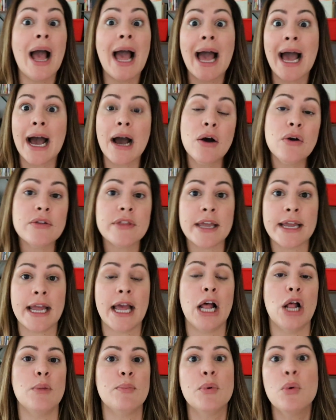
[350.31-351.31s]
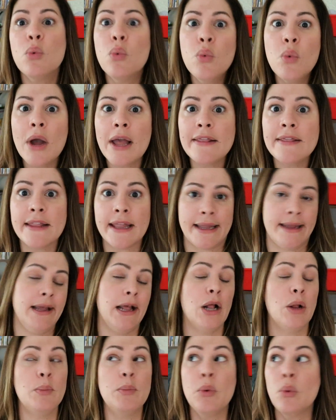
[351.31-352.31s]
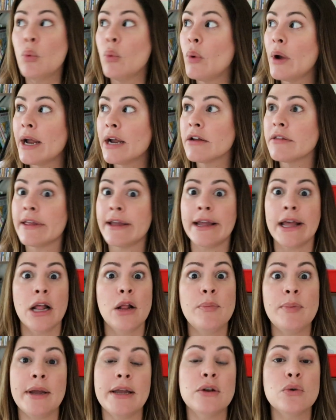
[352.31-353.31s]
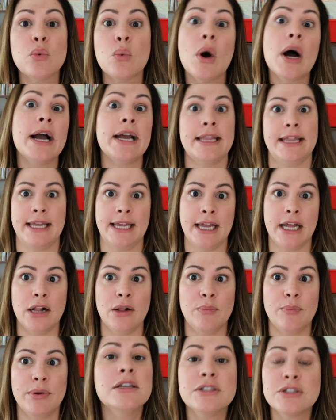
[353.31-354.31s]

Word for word: how they help, when they help, where they help, and why they help.